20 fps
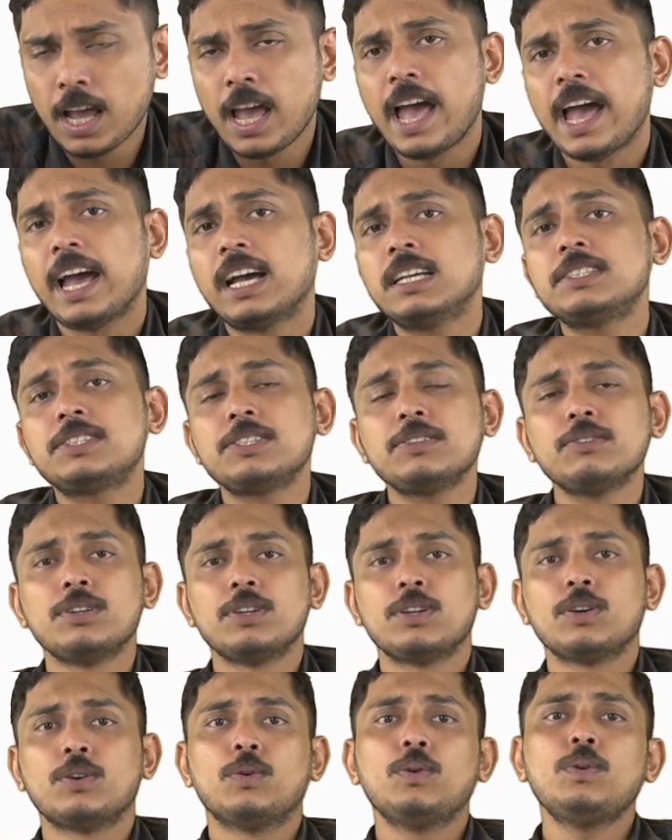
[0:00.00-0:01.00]
As you
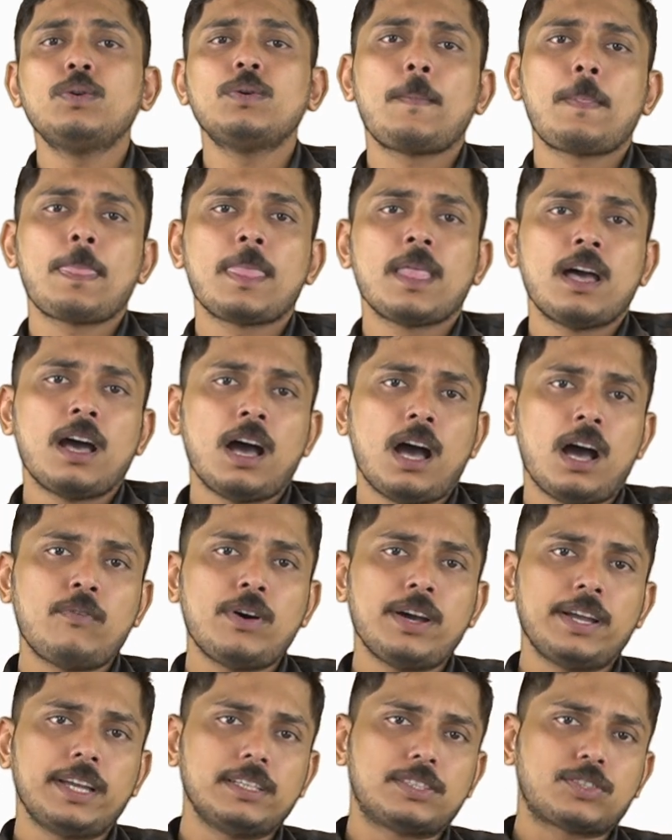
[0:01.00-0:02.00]
know,
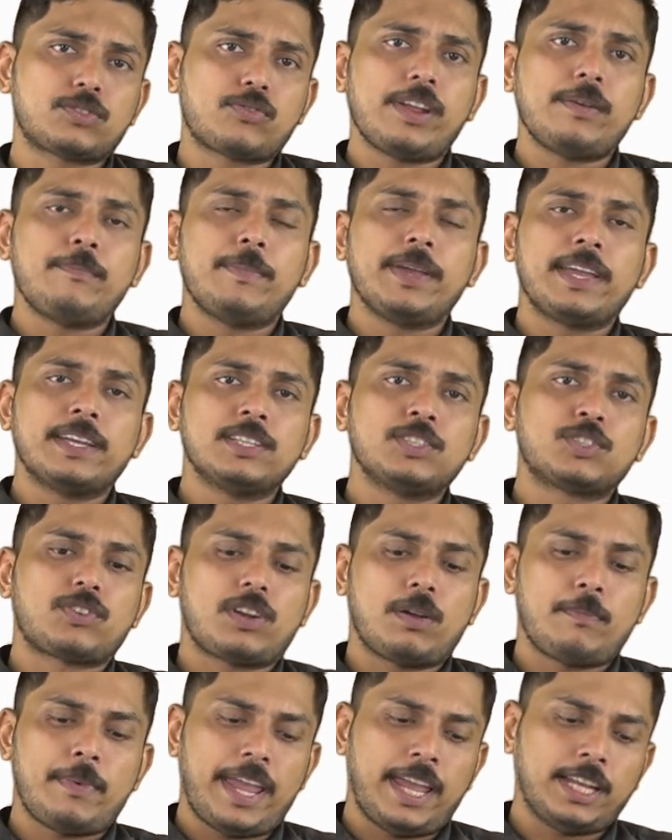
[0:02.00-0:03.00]
our history begins
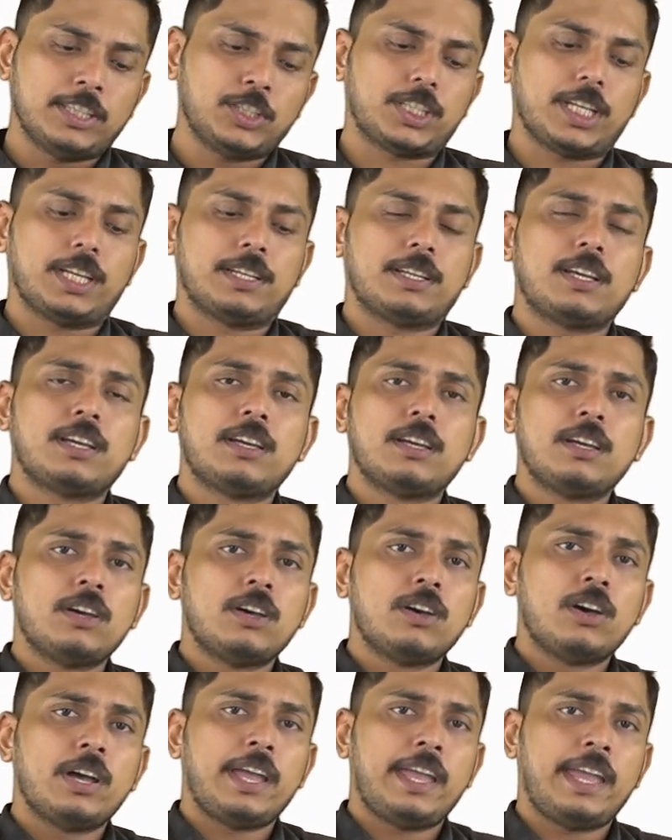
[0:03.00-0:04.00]
from ancient
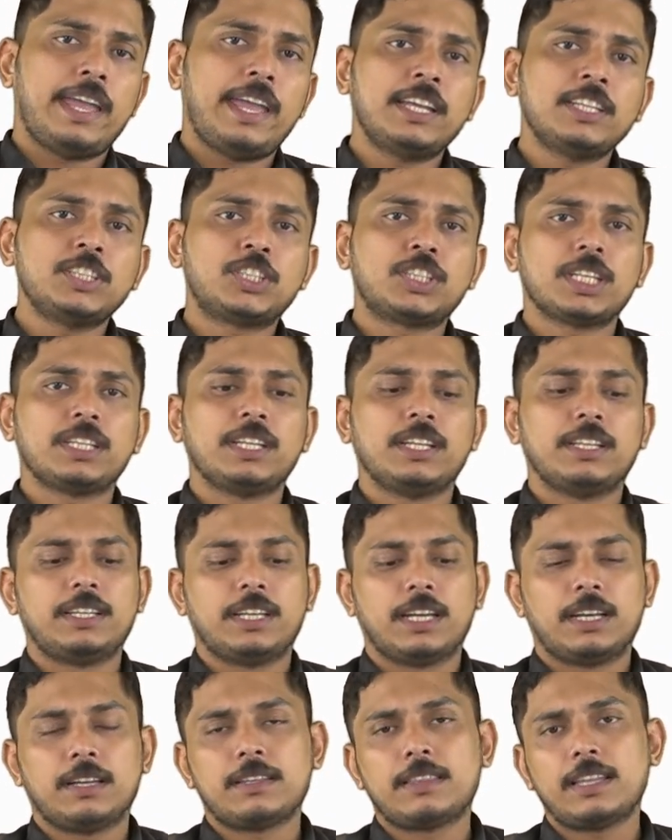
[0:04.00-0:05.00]

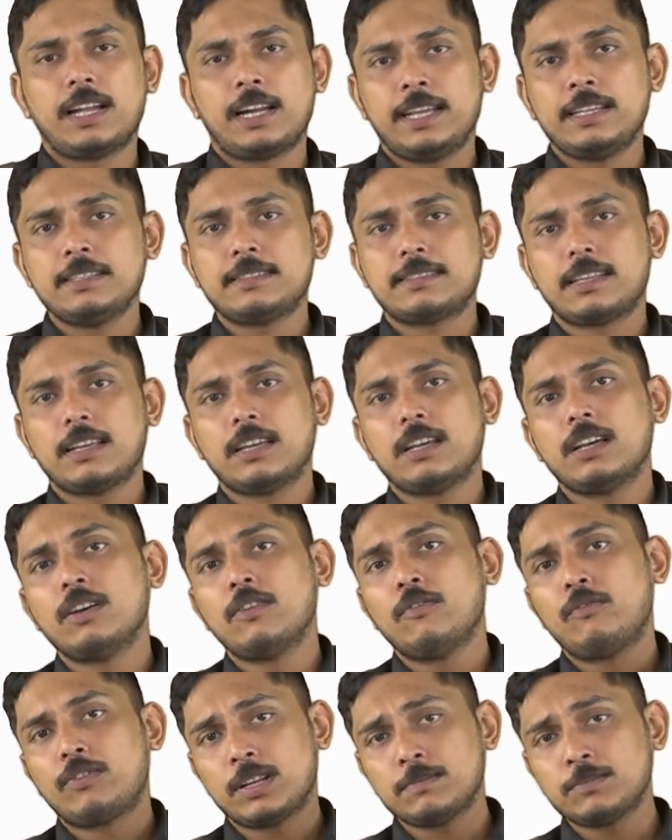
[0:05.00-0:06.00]
India, that is
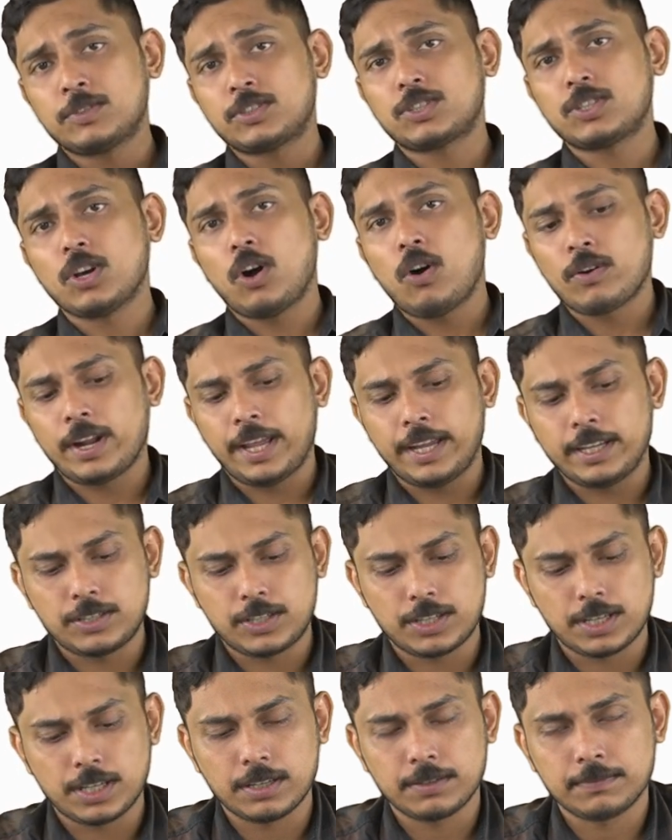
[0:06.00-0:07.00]
from Stone
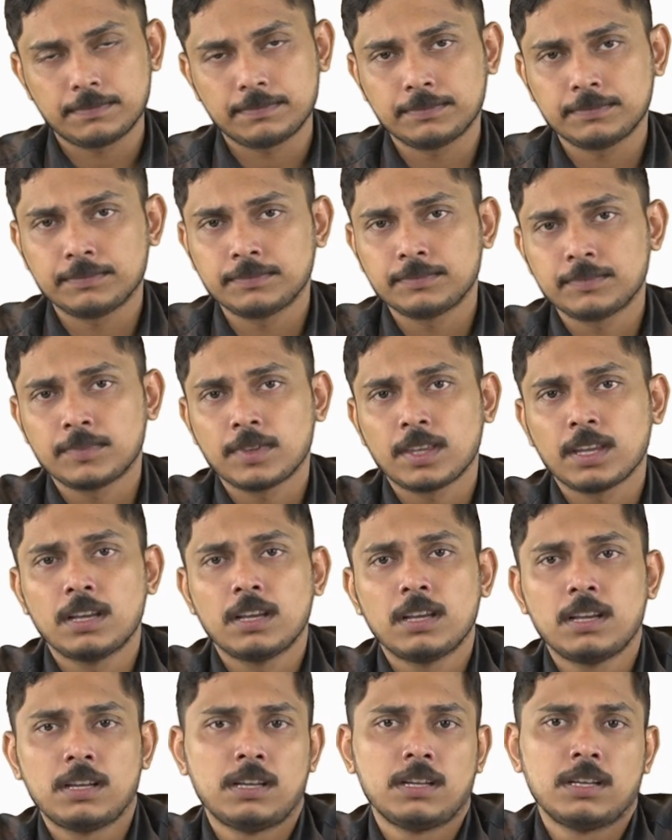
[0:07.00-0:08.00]
Age.
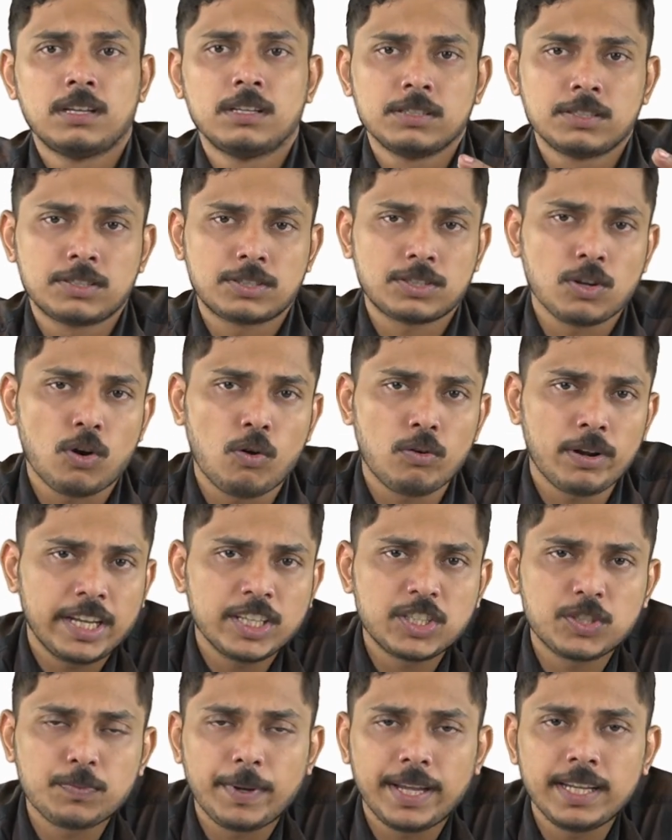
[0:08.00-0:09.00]
Stone
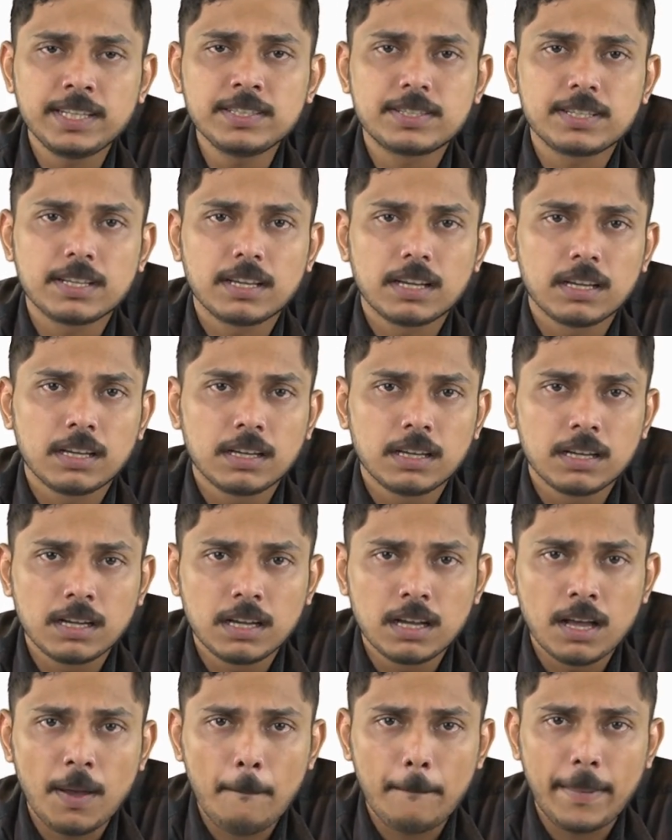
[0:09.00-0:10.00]
Age means
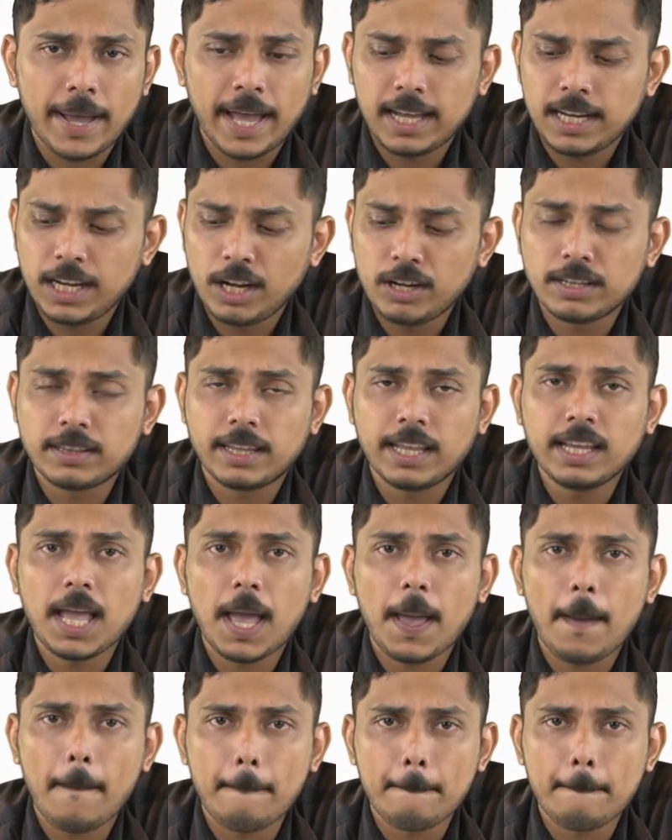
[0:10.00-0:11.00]
Paleolithic,